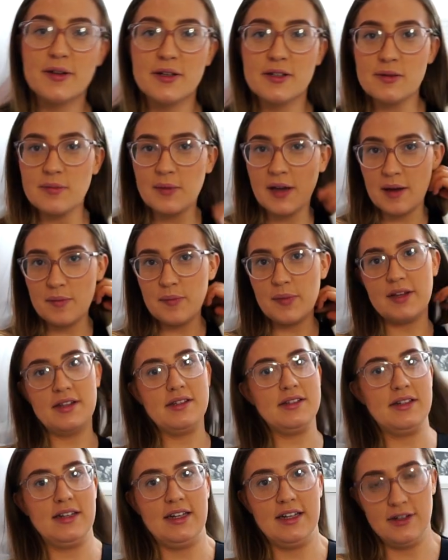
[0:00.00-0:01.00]
because I'm getting
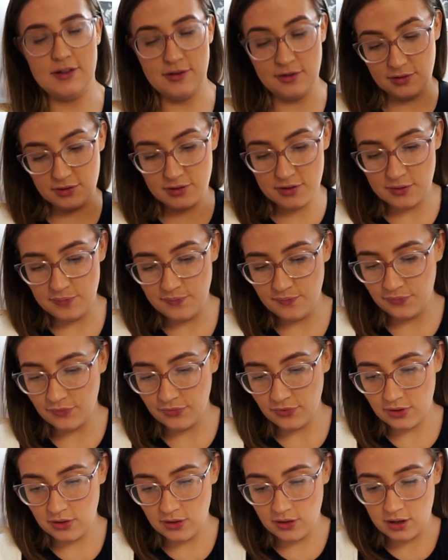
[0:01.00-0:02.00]
pins and needles.
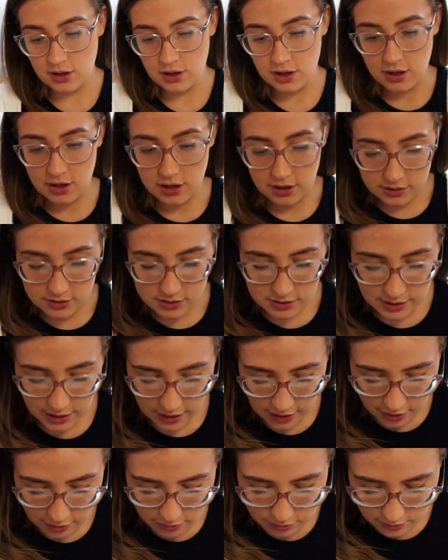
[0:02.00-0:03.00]

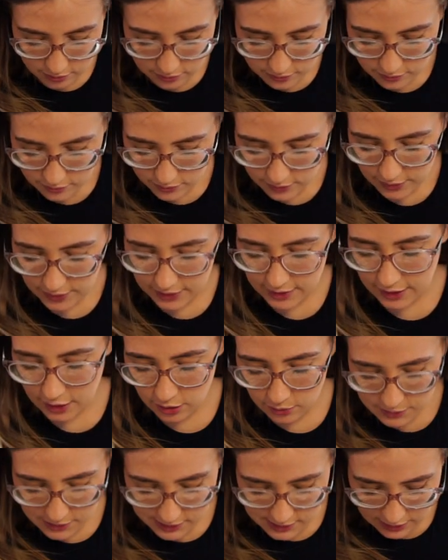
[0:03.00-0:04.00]
So it
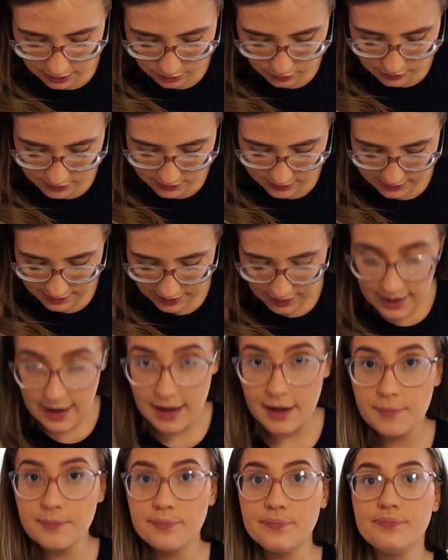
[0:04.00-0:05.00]
comes as a little
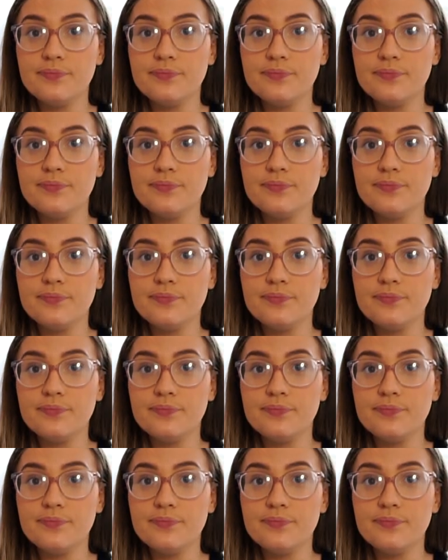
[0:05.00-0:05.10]
set.